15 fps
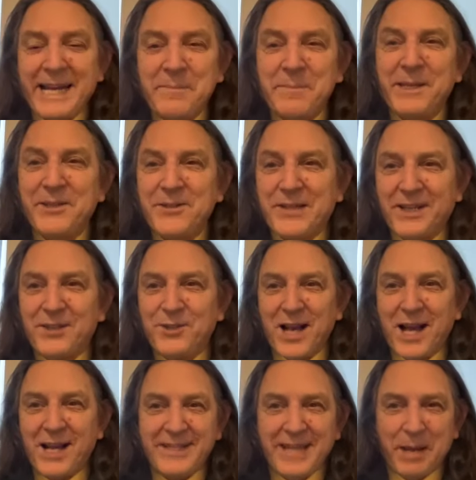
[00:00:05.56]
name is
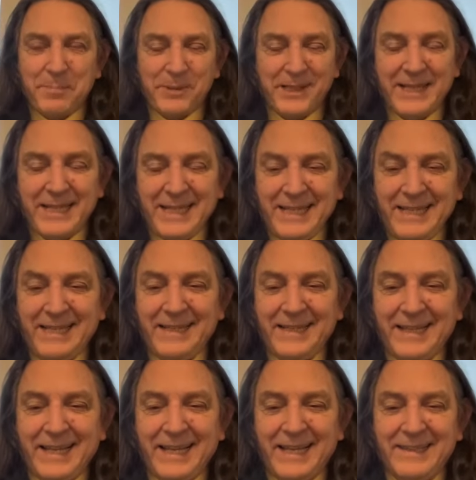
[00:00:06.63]
John Tepley,
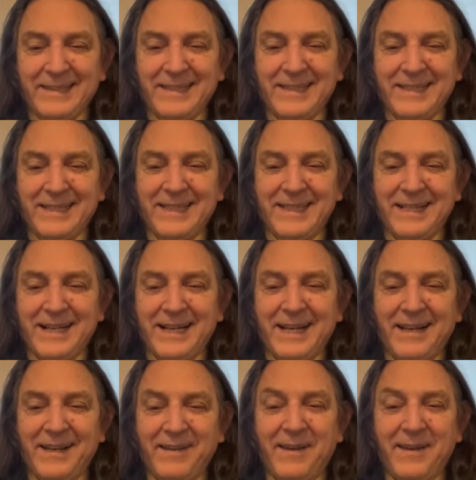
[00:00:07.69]
and
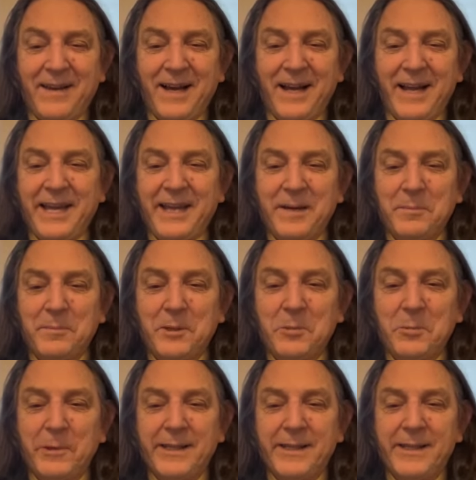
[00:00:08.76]
I am
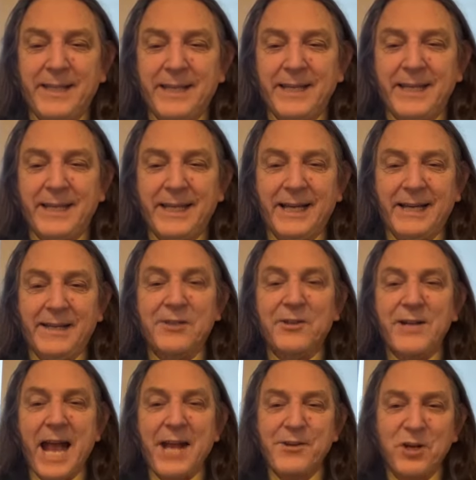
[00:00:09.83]
with the
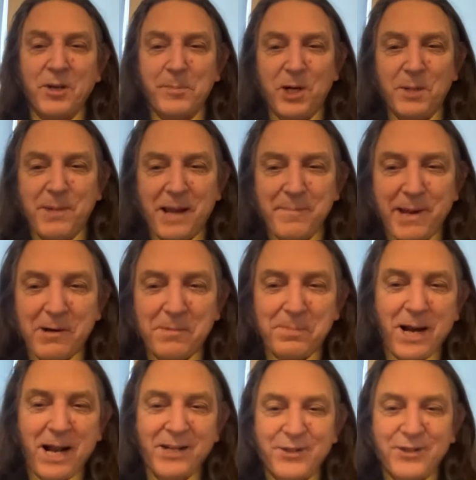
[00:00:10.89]
International Mural by Mail
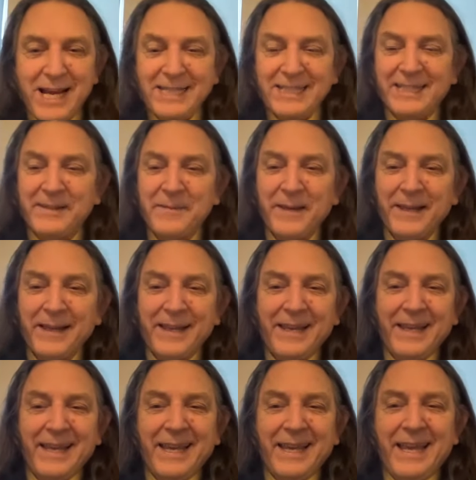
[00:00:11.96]
Project.
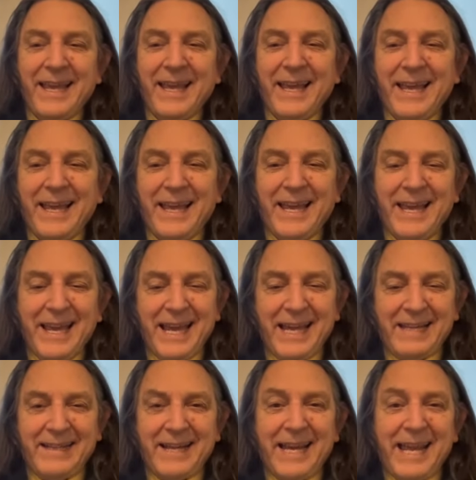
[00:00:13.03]

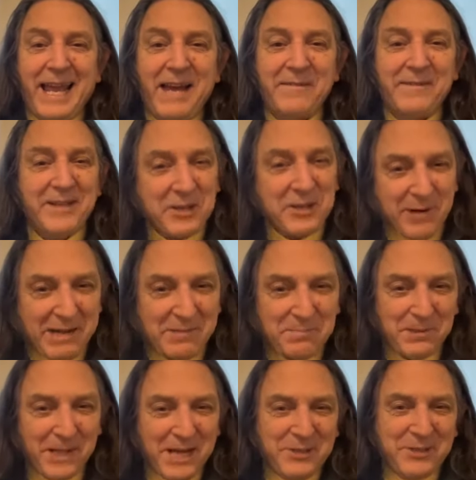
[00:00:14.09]
And I have the great
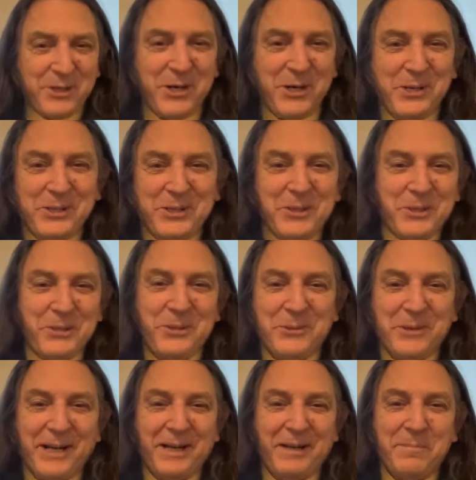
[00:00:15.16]
pleasure
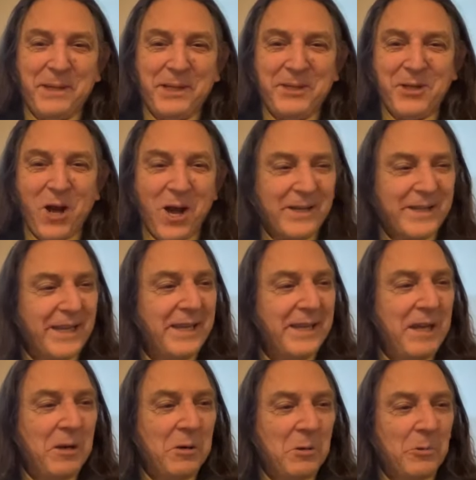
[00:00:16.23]
to be
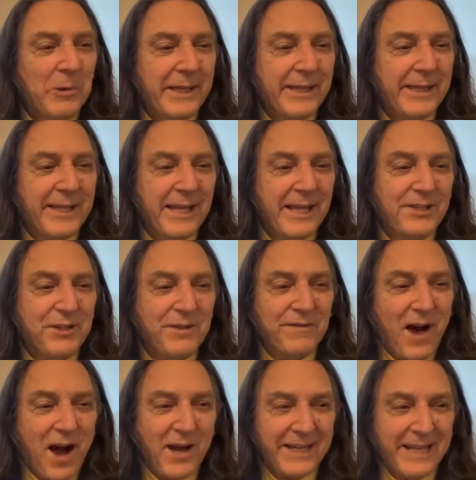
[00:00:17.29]
talking with
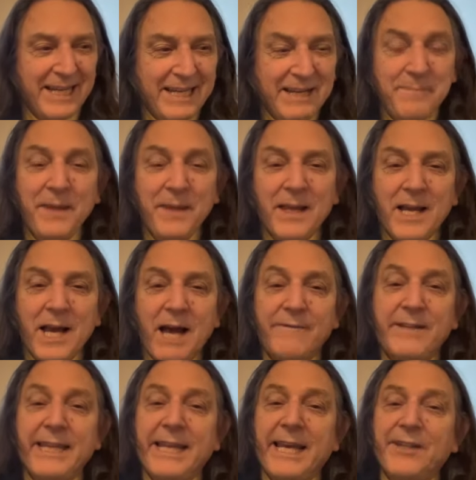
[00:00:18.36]
Shivangi of
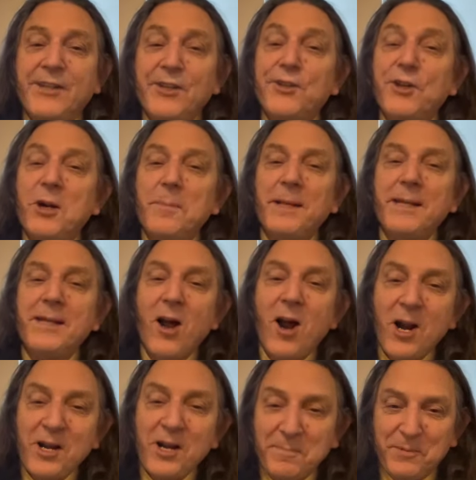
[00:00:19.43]
the Determined
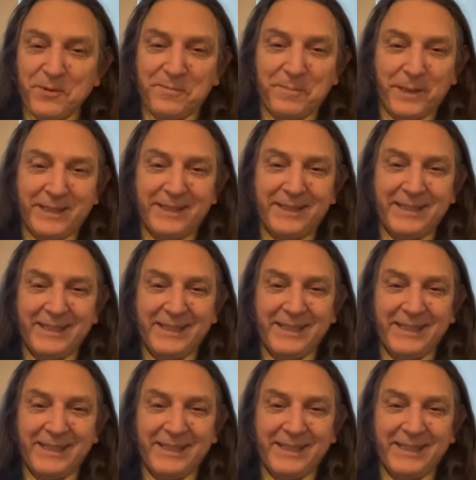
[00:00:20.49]
Art Movement.